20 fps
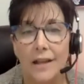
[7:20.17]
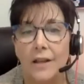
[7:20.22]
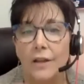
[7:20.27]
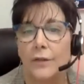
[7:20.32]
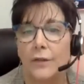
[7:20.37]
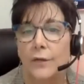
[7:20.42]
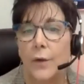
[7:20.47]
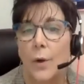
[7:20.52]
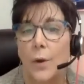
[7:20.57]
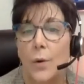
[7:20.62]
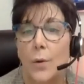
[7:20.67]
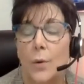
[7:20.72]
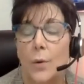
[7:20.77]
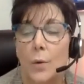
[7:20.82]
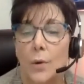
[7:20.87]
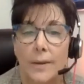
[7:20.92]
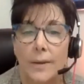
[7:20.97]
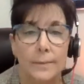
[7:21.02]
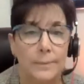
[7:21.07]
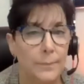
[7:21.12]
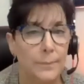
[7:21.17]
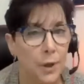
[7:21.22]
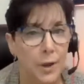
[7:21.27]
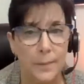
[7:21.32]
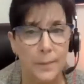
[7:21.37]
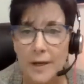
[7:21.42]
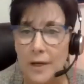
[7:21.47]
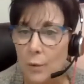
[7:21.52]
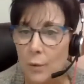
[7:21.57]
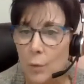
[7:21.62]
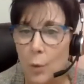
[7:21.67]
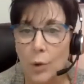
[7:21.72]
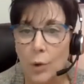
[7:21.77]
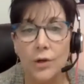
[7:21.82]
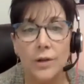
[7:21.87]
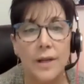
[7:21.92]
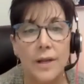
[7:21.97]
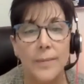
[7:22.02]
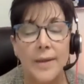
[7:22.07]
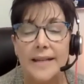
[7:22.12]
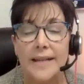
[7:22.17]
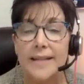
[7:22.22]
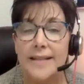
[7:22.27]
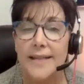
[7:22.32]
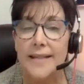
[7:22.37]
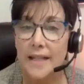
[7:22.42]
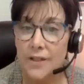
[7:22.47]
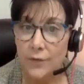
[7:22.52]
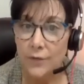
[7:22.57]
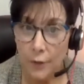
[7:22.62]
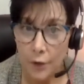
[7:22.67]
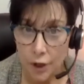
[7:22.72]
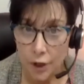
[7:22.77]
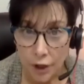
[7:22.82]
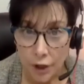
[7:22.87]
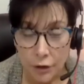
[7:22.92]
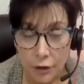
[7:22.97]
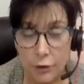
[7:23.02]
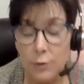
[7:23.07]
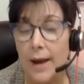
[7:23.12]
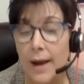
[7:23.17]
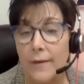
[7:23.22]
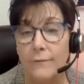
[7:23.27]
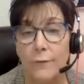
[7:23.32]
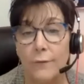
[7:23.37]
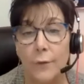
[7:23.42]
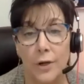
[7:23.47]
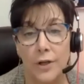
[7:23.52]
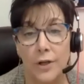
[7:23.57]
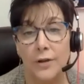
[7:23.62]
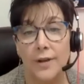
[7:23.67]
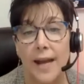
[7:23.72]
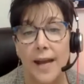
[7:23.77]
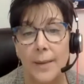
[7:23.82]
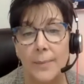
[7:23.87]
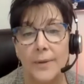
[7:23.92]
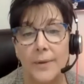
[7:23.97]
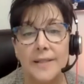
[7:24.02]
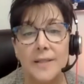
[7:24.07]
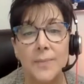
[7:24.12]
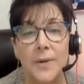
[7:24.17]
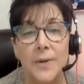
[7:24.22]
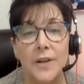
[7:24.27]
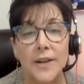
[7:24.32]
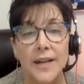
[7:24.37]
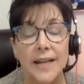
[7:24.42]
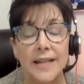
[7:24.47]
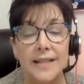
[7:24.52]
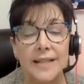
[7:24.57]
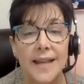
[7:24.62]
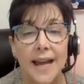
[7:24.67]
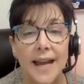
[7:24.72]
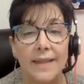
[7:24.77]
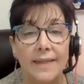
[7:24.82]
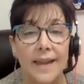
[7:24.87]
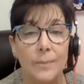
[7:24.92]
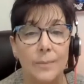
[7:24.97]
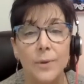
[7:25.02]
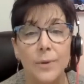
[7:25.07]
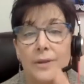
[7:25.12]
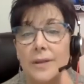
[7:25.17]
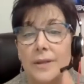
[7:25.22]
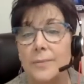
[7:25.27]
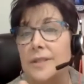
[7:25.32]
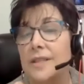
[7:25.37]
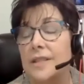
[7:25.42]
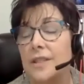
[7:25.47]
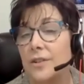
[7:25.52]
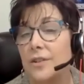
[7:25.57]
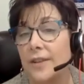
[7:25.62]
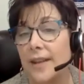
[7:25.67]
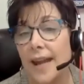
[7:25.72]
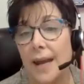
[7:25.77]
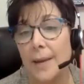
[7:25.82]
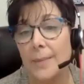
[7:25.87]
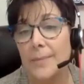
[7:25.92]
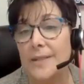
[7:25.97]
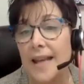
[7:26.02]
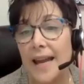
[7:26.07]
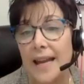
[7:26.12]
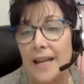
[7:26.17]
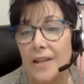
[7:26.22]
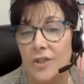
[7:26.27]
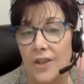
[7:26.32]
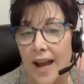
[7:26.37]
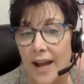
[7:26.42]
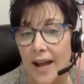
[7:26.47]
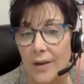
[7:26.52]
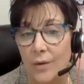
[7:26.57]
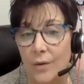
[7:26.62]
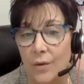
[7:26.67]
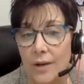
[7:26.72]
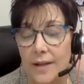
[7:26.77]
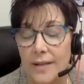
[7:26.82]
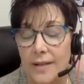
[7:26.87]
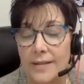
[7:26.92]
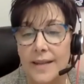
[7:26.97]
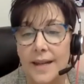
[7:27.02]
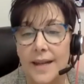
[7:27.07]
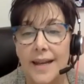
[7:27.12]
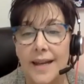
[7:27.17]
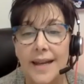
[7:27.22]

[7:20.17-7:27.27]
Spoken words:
So put them in an order that makes sense for you and for your camp experience, and then put them into your camp's age categories.